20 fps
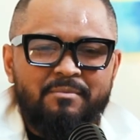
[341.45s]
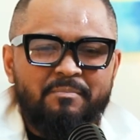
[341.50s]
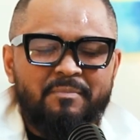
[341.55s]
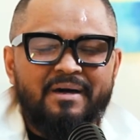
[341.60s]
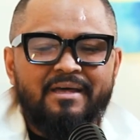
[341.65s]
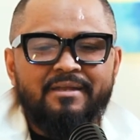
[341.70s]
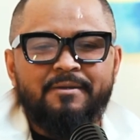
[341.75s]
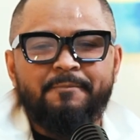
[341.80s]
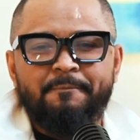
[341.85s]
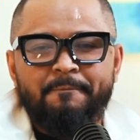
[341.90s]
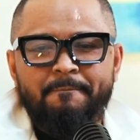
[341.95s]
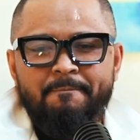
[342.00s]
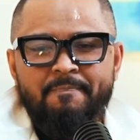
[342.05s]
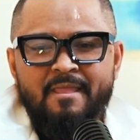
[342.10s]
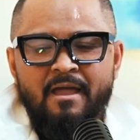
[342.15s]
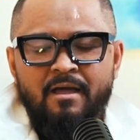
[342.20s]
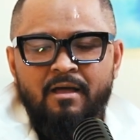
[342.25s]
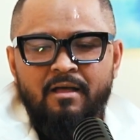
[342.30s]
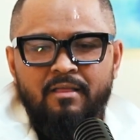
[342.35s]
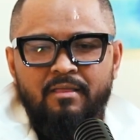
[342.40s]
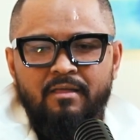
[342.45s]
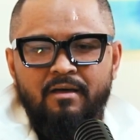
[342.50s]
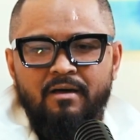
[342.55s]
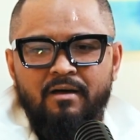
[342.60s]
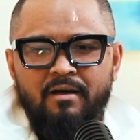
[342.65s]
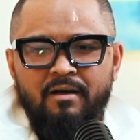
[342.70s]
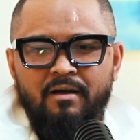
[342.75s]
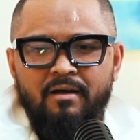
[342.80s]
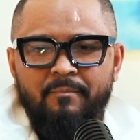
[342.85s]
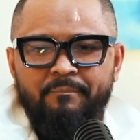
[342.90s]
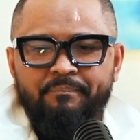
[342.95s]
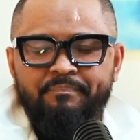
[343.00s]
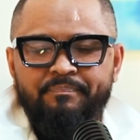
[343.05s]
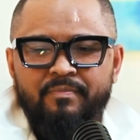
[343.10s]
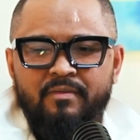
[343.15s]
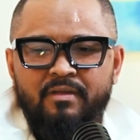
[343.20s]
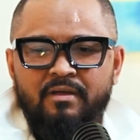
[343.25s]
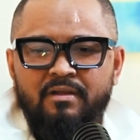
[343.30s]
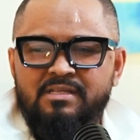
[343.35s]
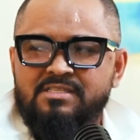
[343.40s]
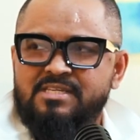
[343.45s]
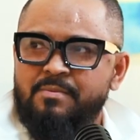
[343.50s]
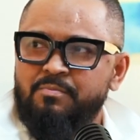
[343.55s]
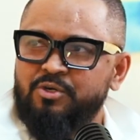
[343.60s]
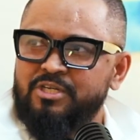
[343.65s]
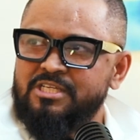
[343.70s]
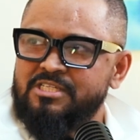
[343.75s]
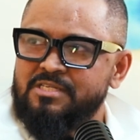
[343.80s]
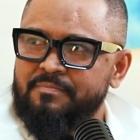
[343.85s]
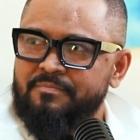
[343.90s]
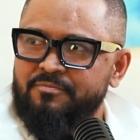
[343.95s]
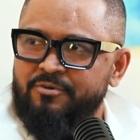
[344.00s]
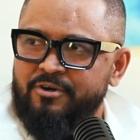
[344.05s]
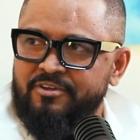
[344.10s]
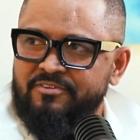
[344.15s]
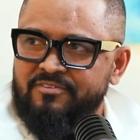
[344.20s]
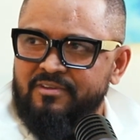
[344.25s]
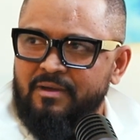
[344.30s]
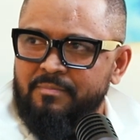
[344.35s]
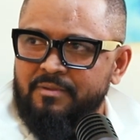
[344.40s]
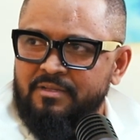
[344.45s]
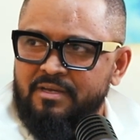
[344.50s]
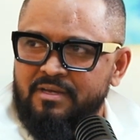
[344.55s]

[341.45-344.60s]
But let's say Buddhism, for example.